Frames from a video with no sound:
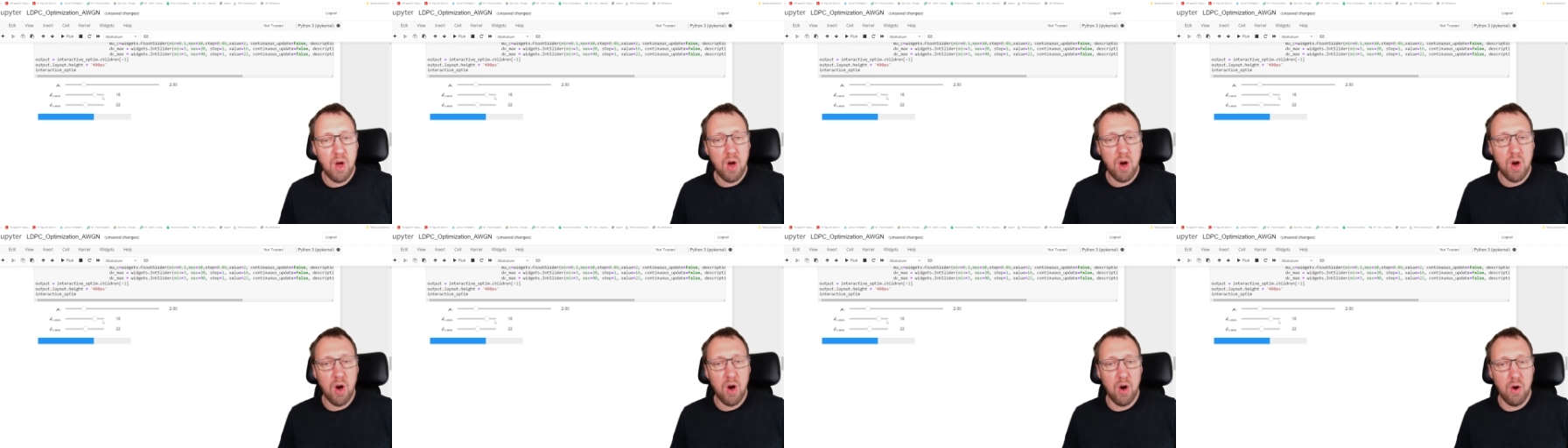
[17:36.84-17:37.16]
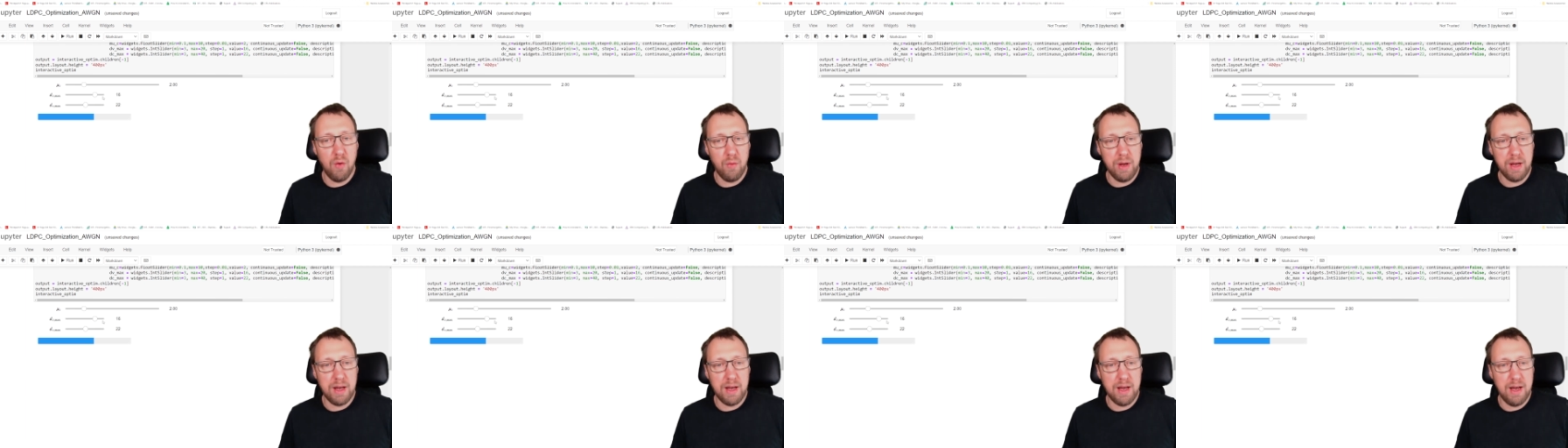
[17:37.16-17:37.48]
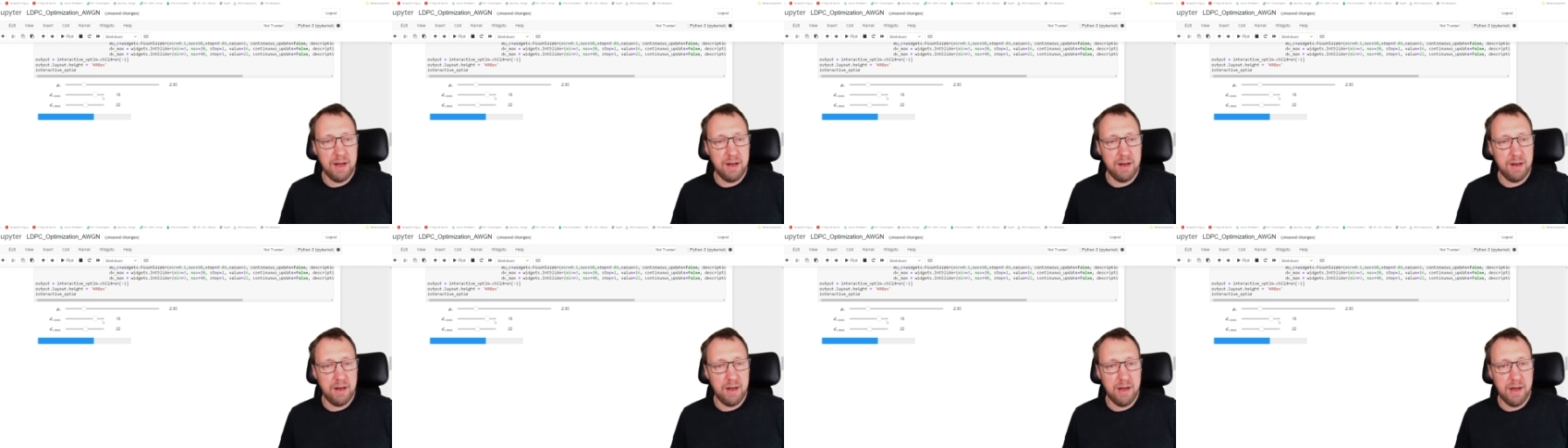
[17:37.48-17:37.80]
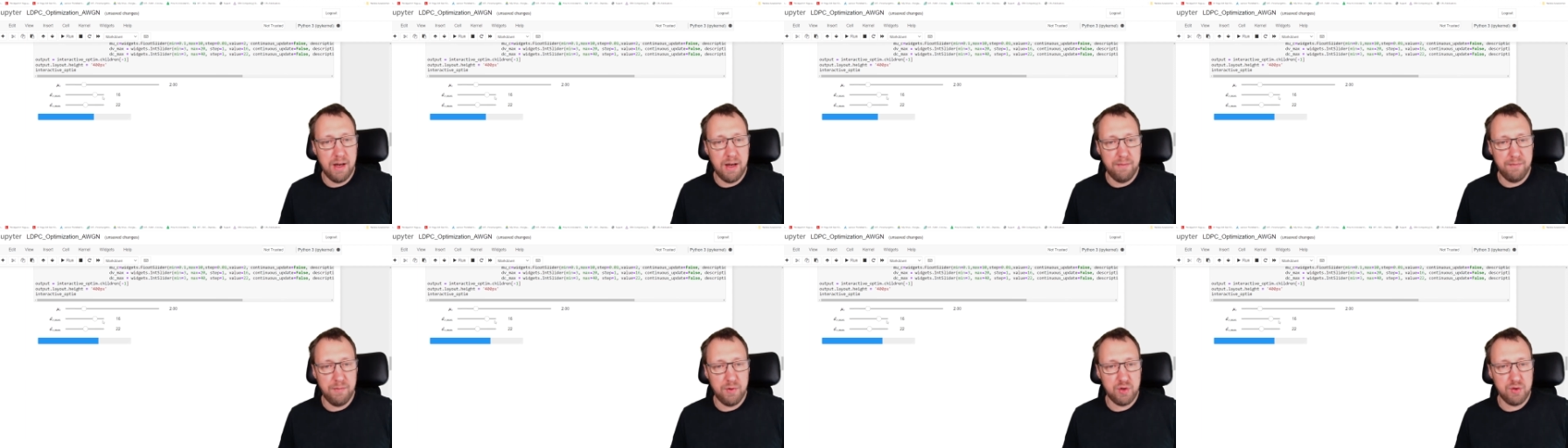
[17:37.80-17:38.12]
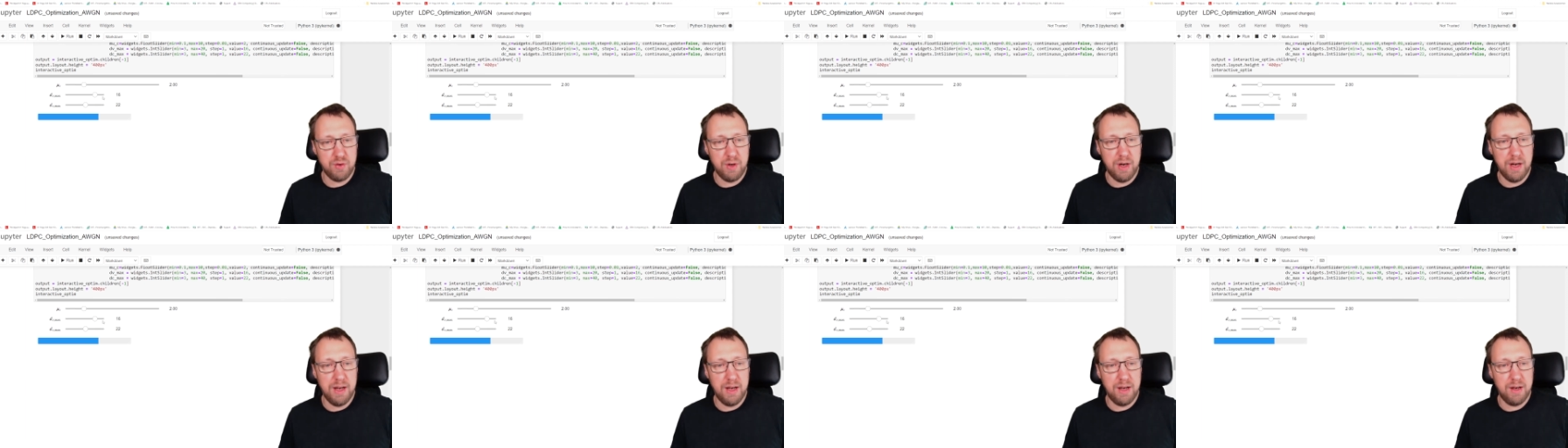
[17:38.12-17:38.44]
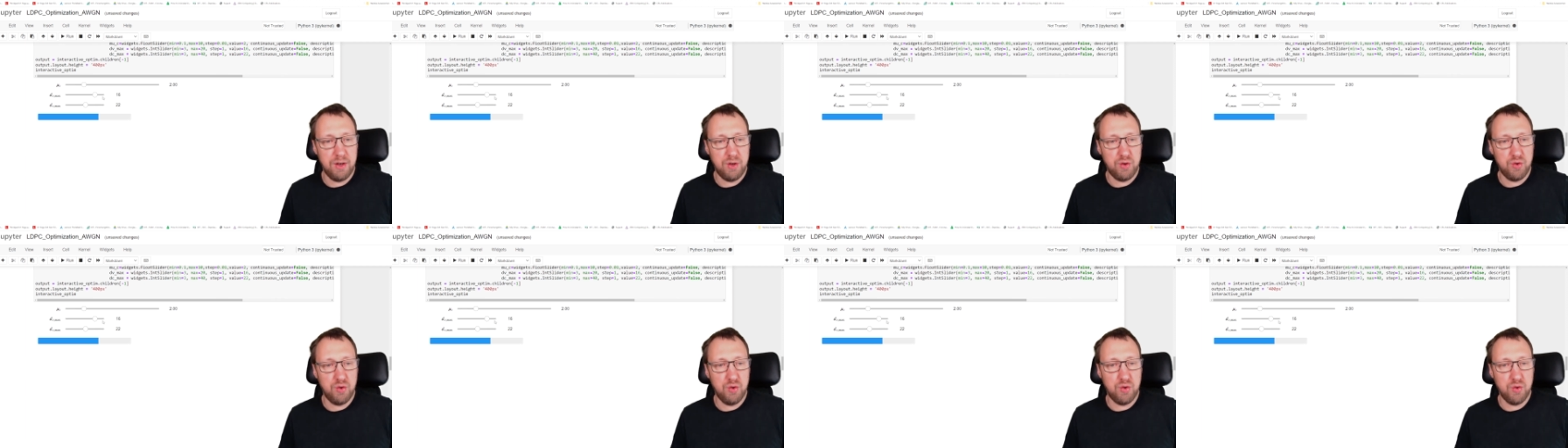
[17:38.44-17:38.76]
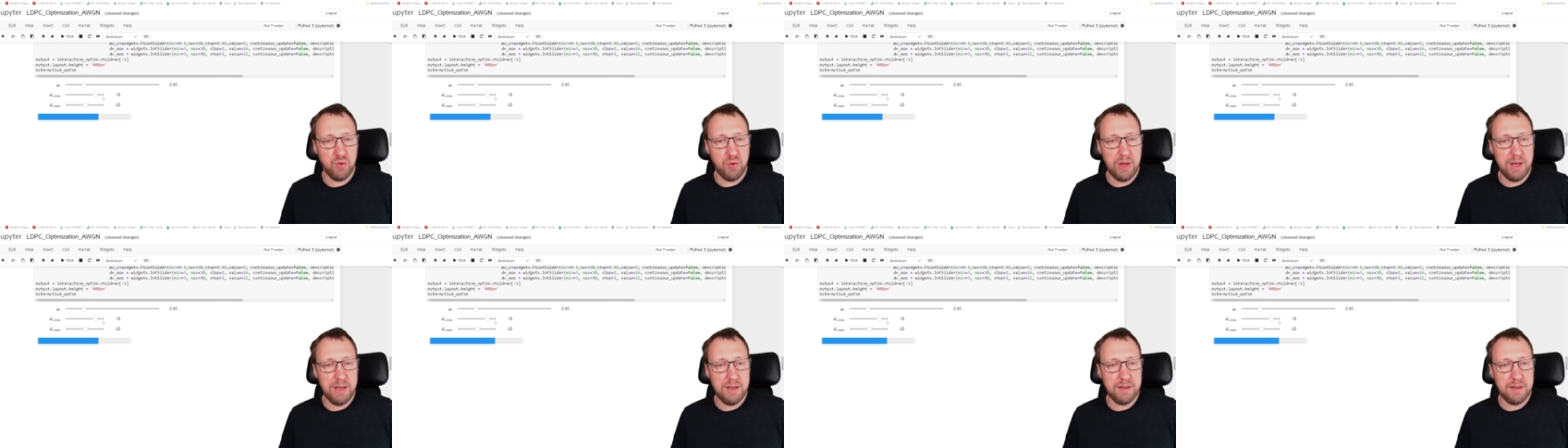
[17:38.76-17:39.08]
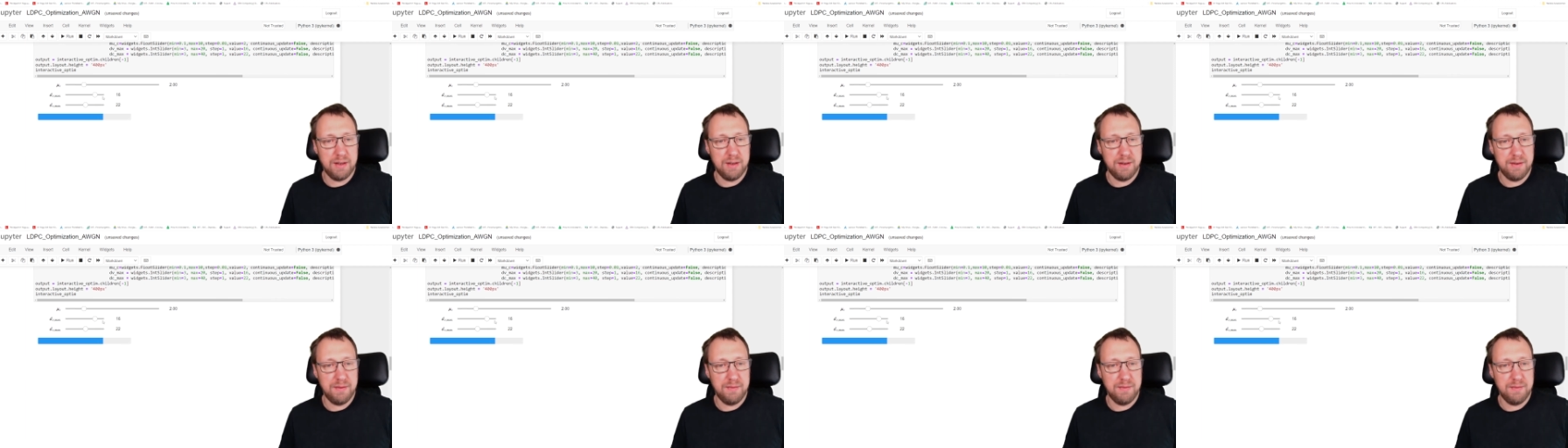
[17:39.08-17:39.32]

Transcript: or we can try to do it.